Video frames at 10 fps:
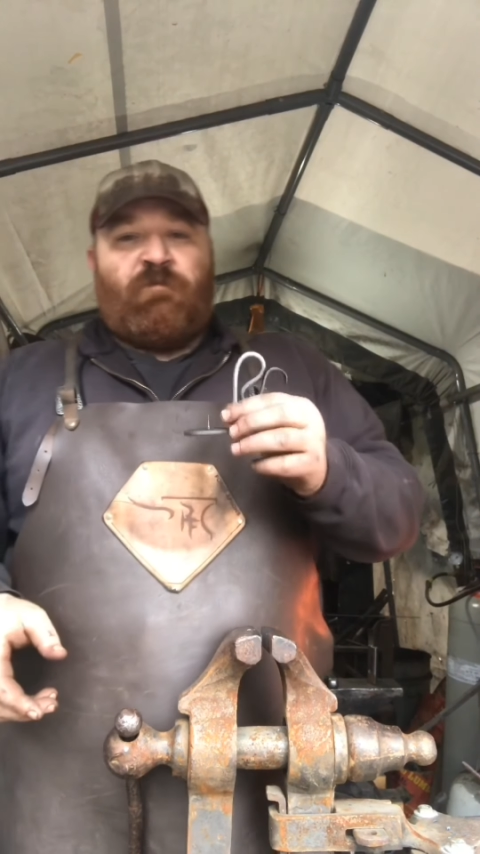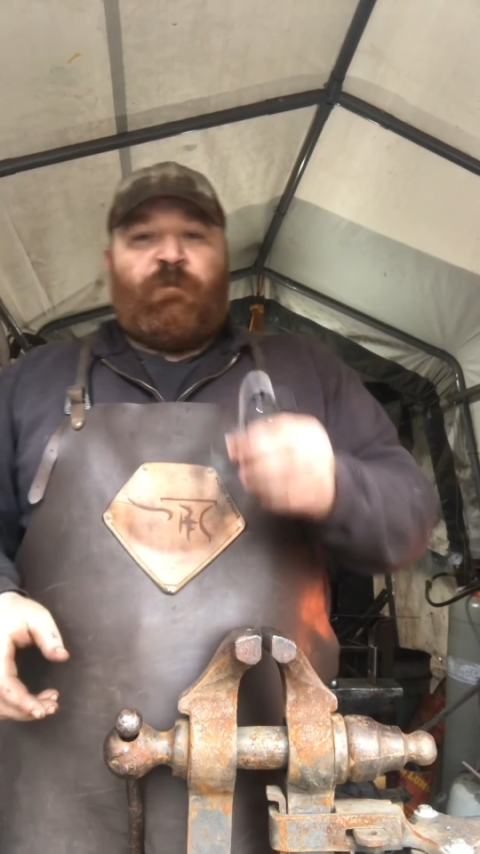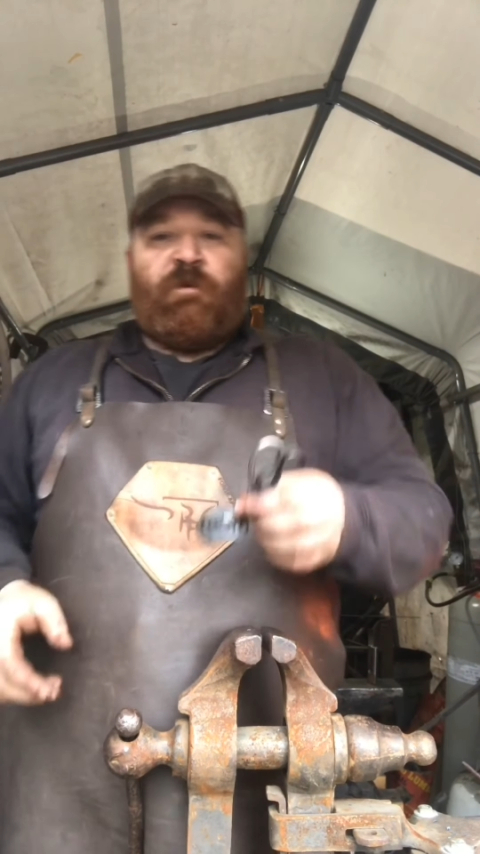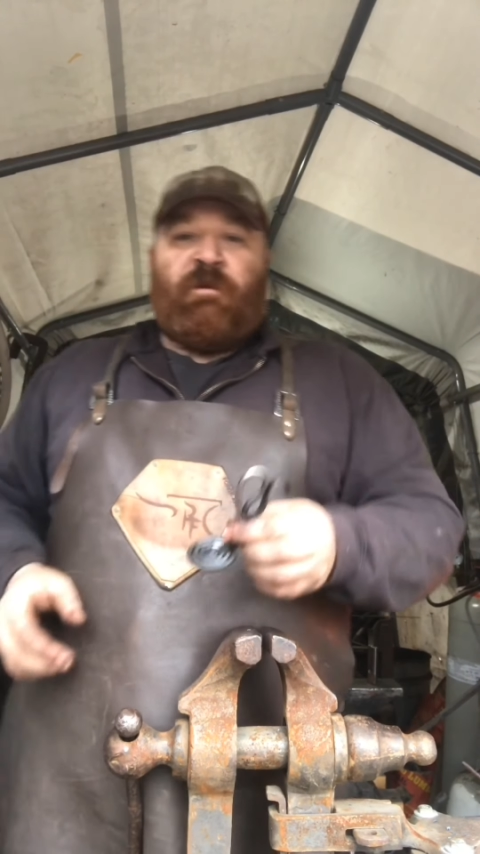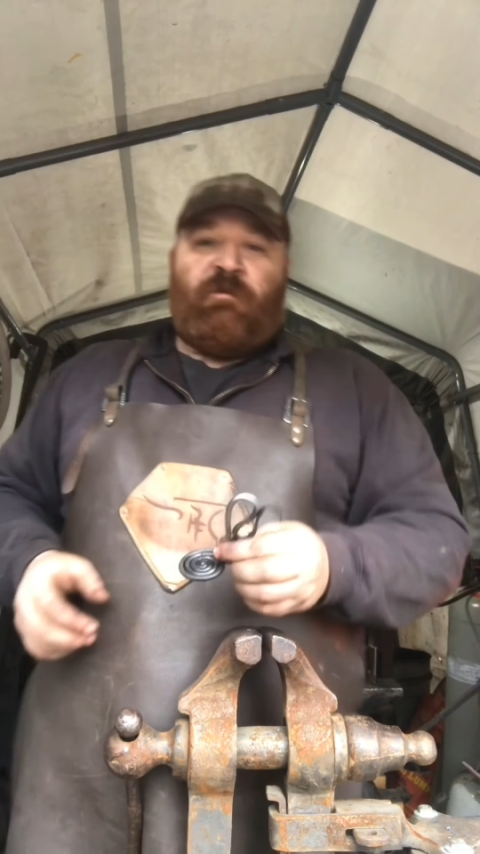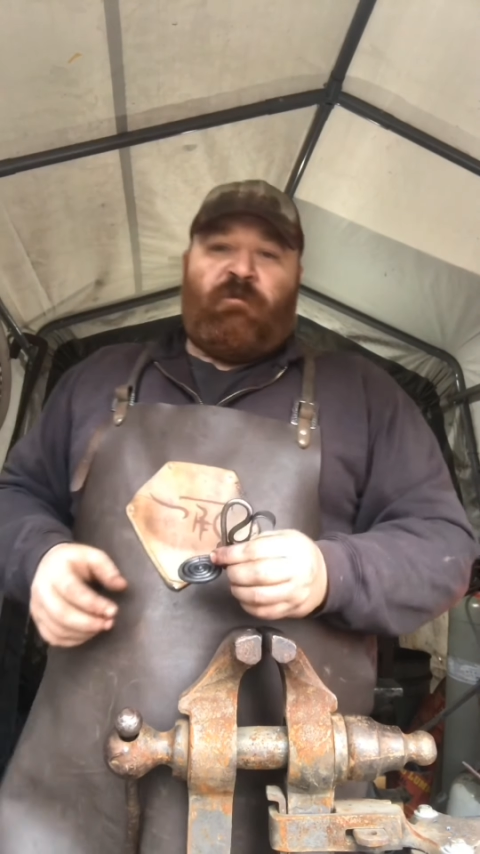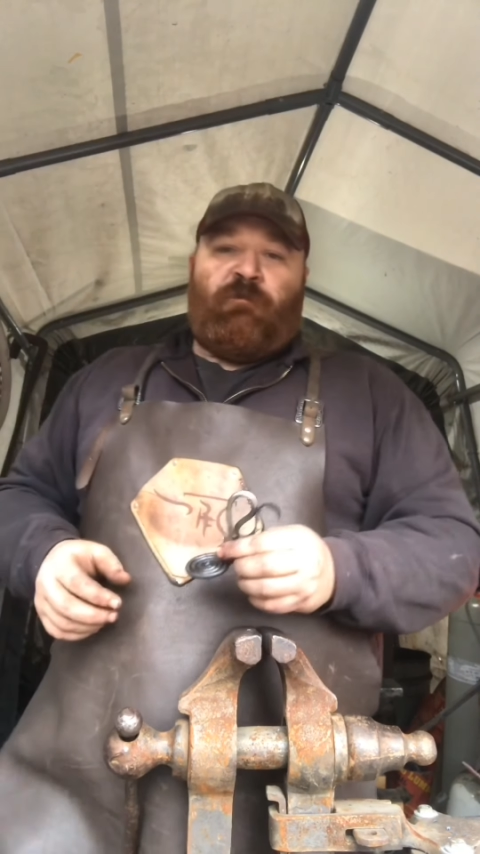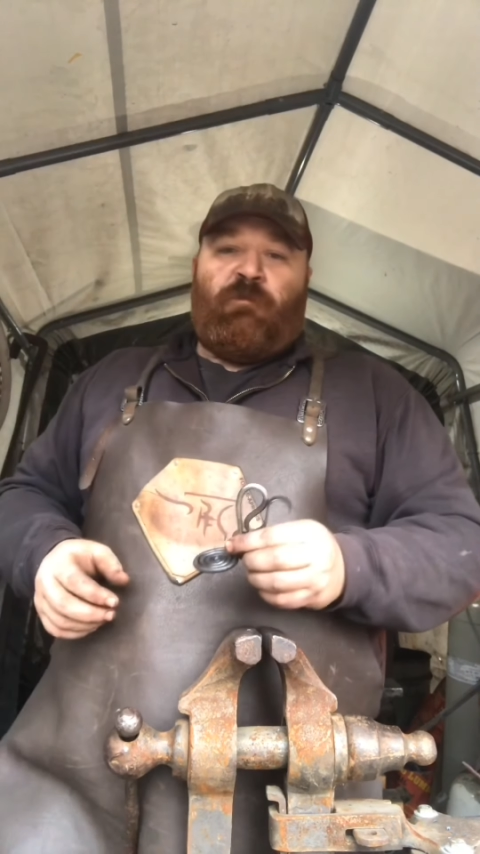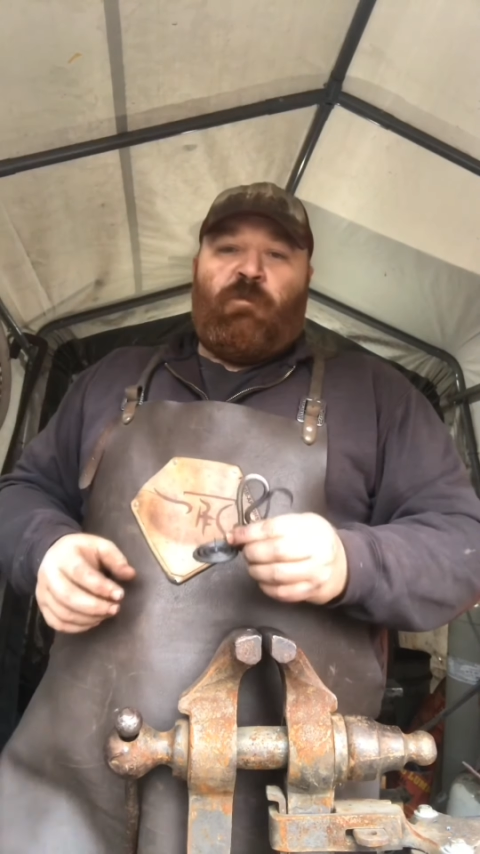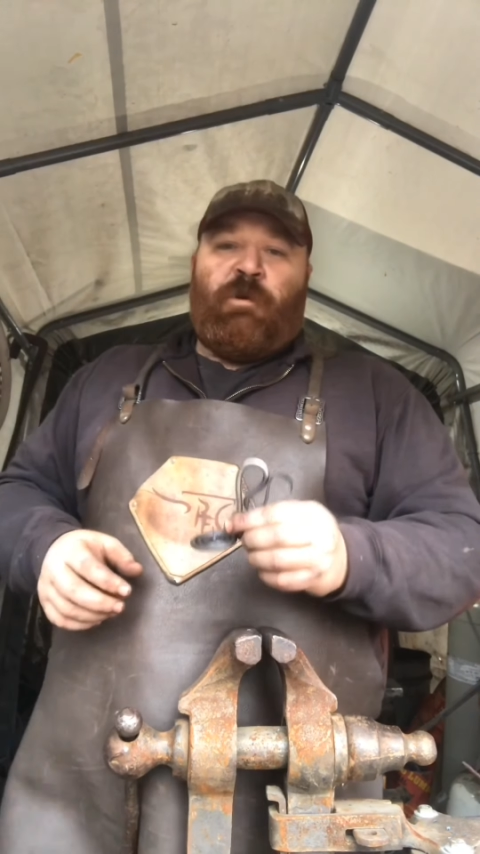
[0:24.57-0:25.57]
we're going to do.
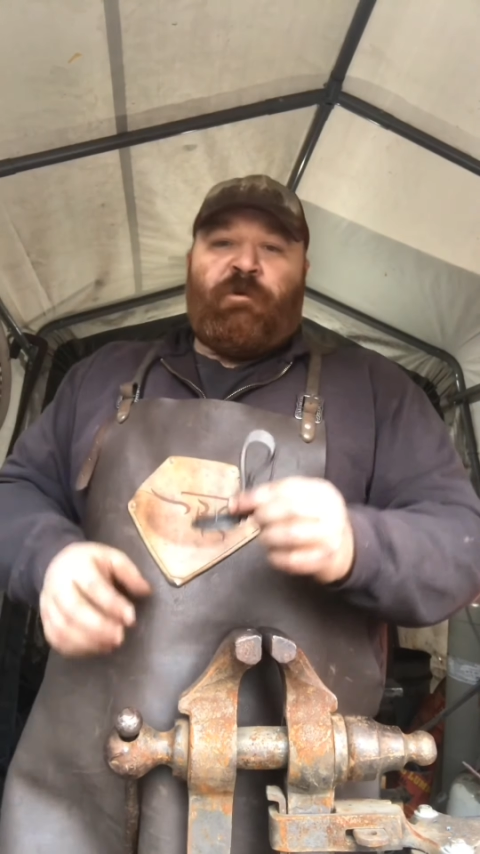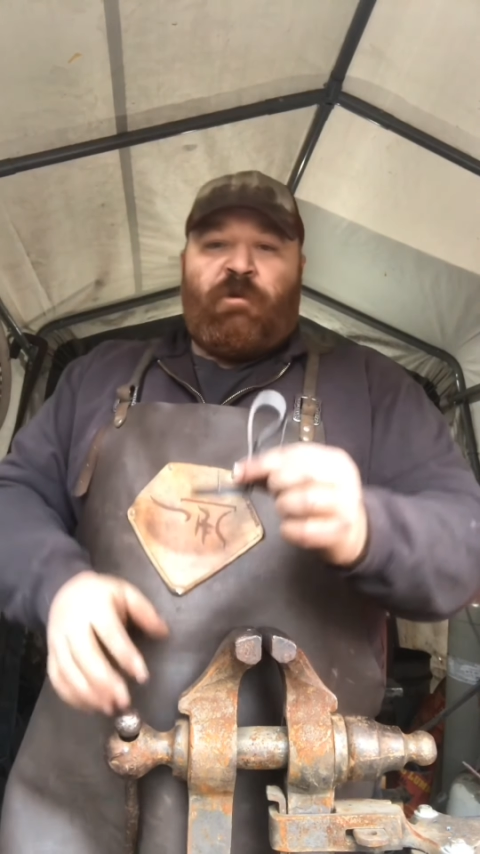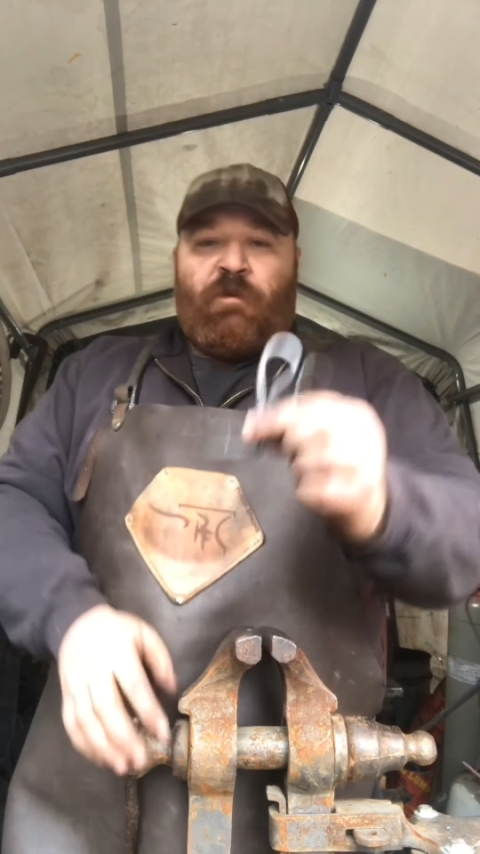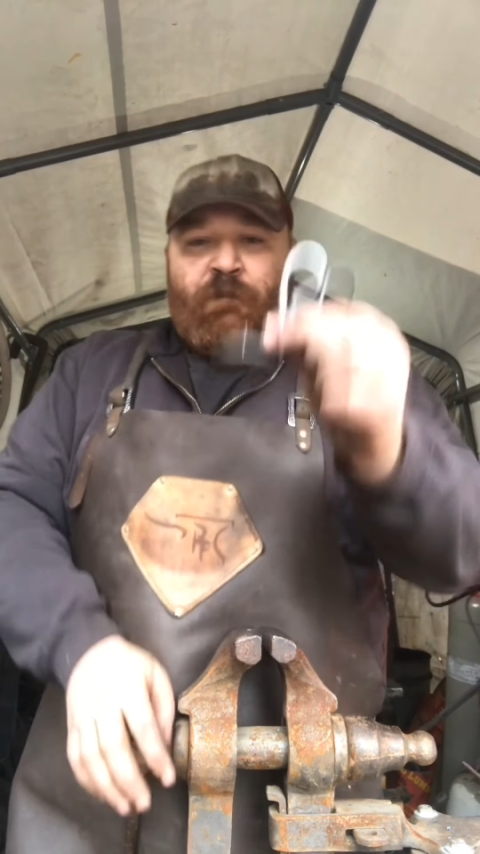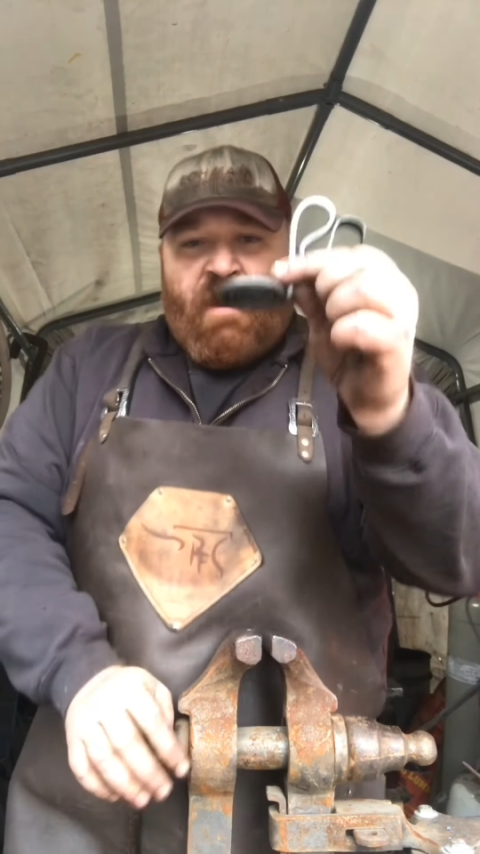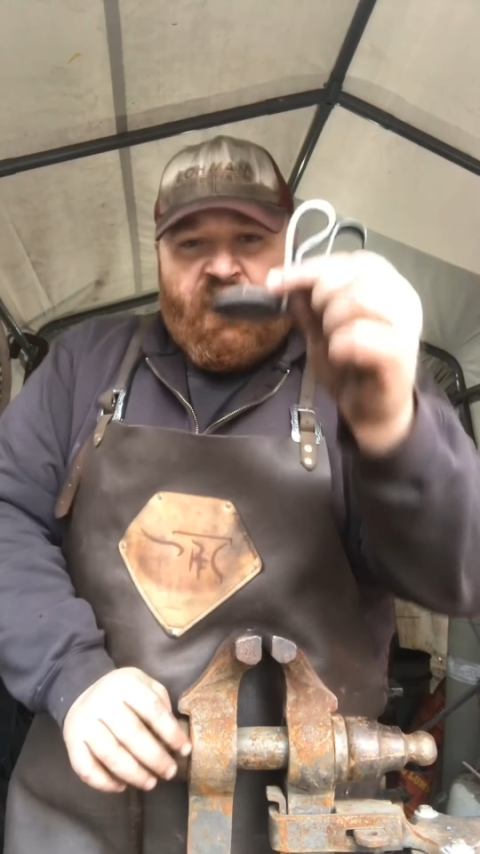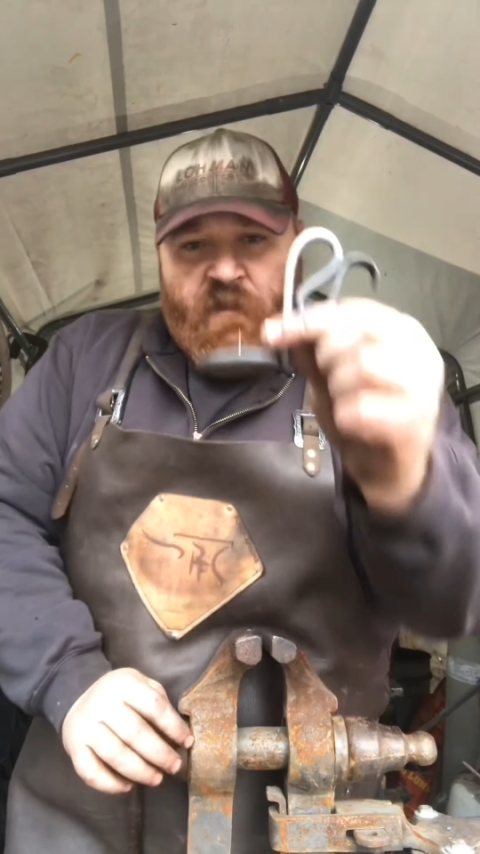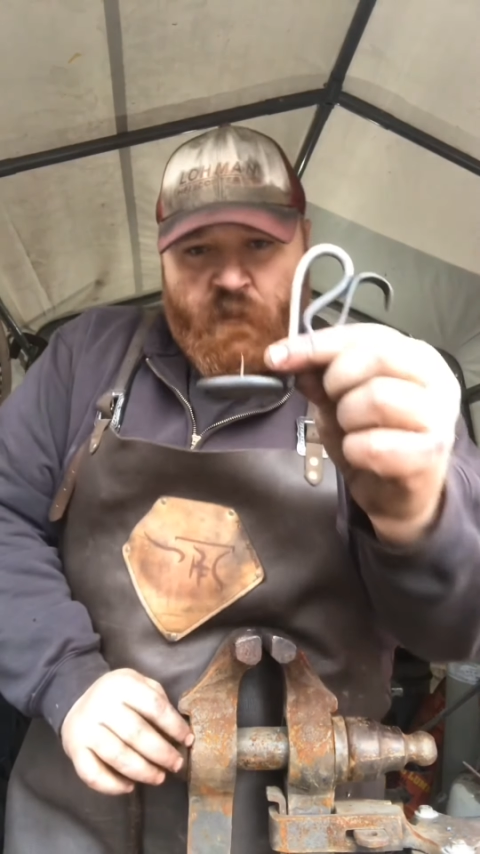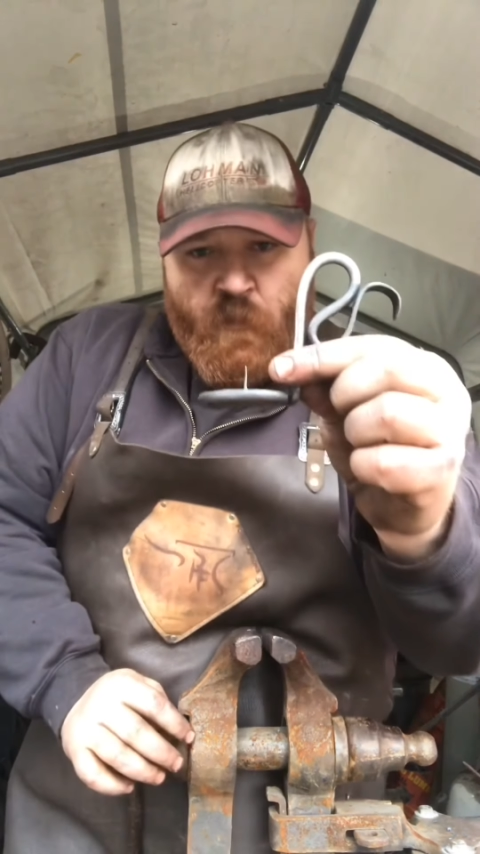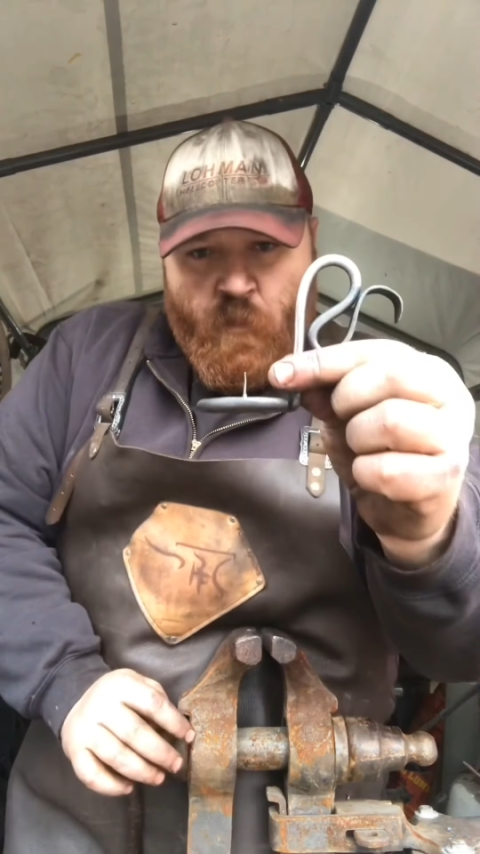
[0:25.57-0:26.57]
We're going to make
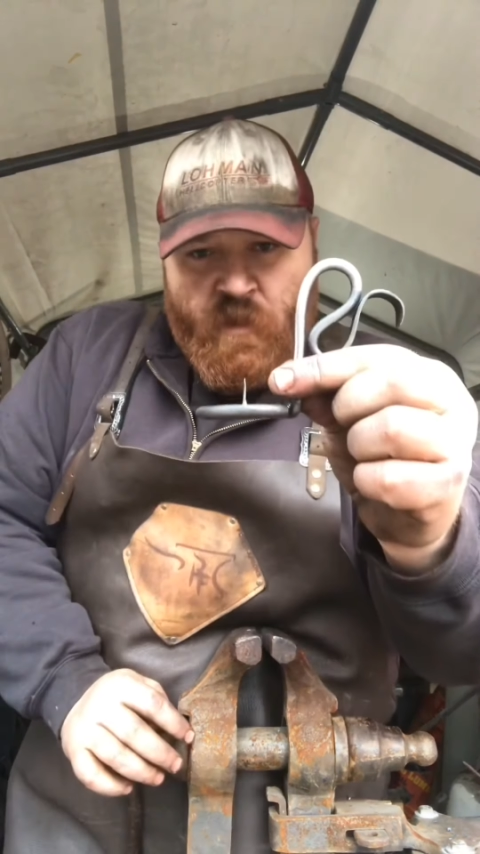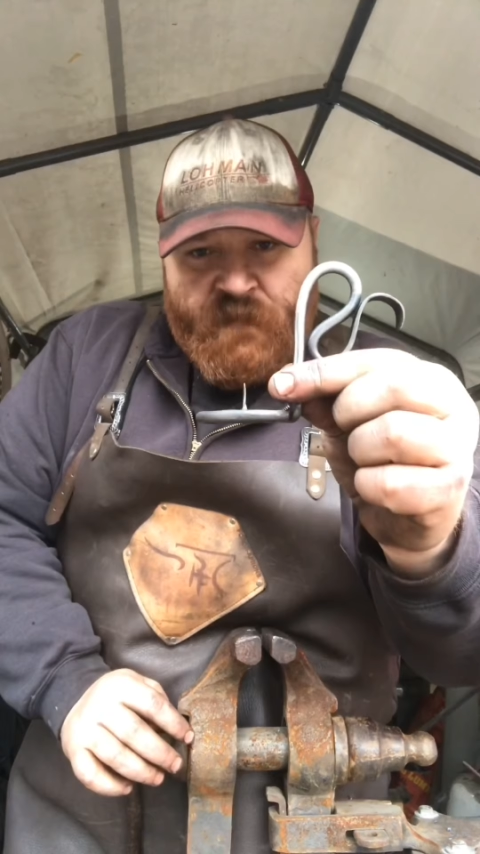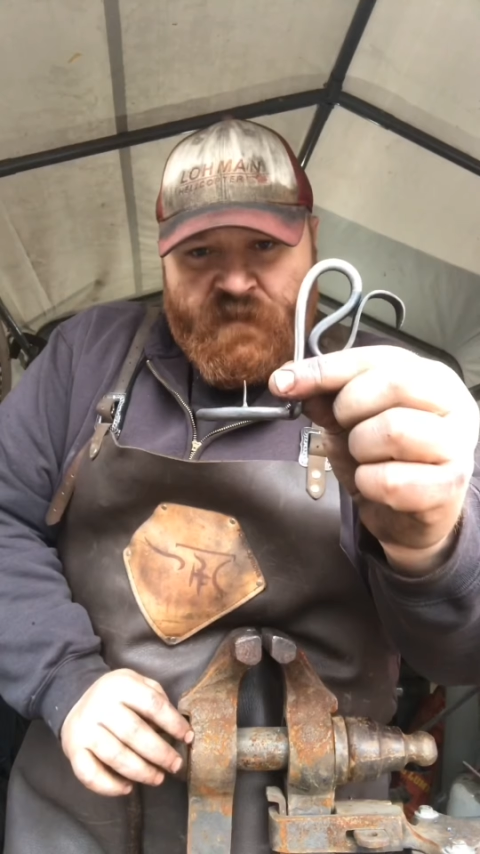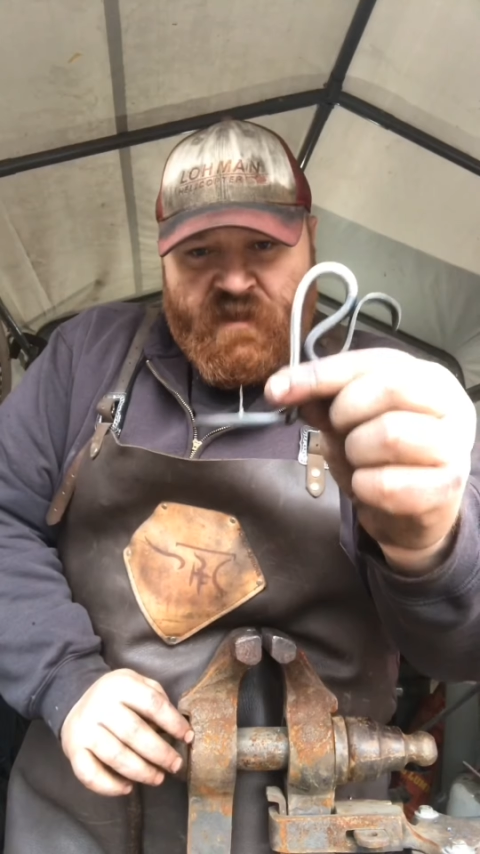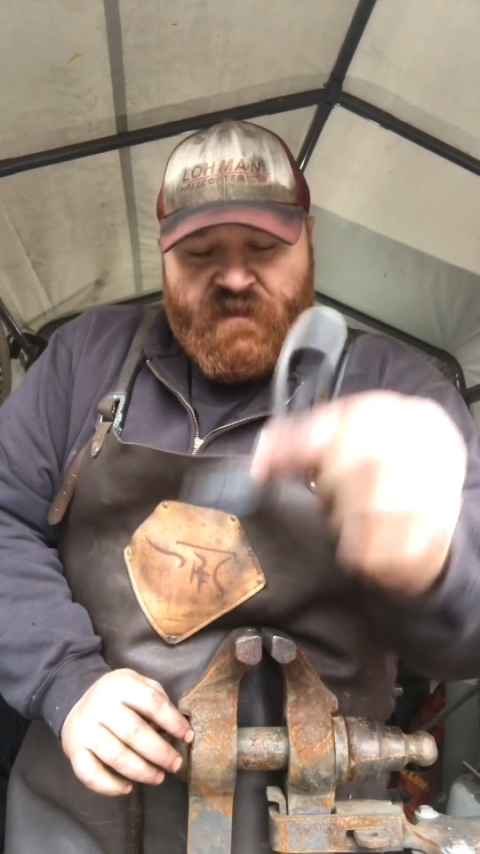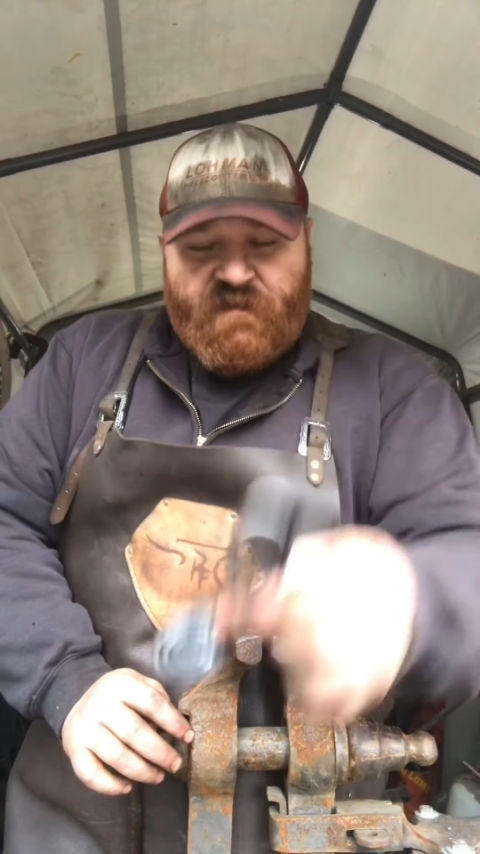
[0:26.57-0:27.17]
one of these.